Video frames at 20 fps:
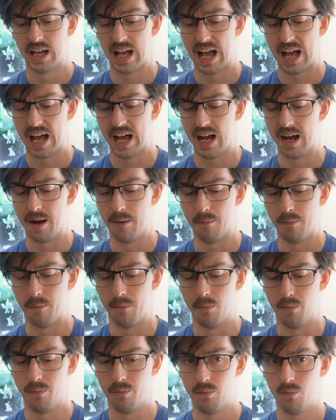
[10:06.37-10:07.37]

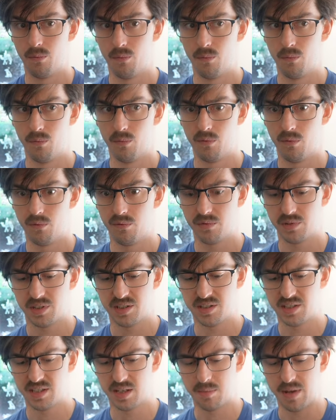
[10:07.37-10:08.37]

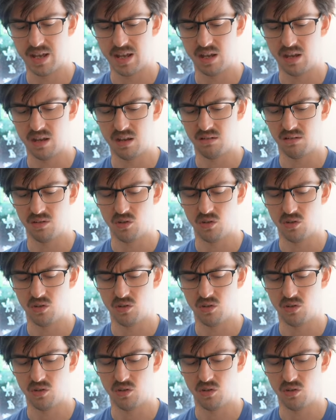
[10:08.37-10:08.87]
to be